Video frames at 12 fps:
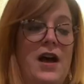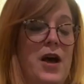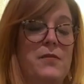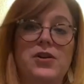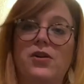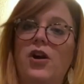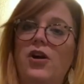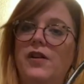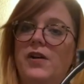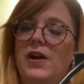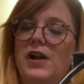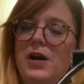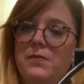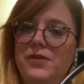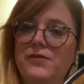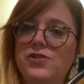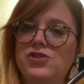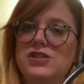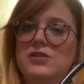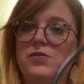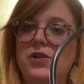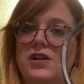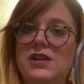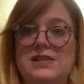There are a couple of versions
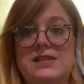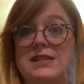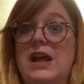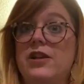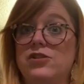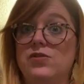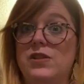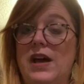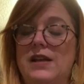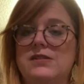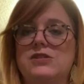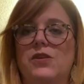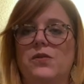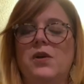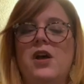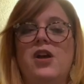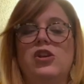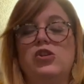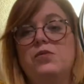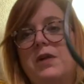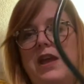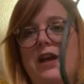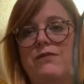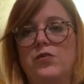where it does not do that. So you
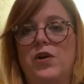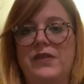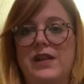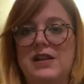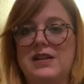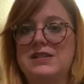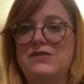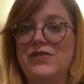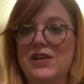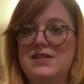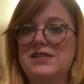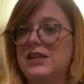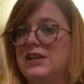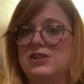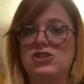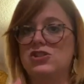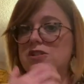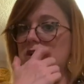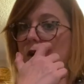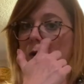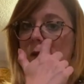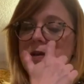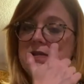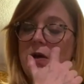may have one that it is fixed and it's just
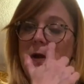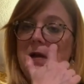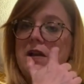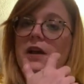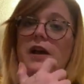always on.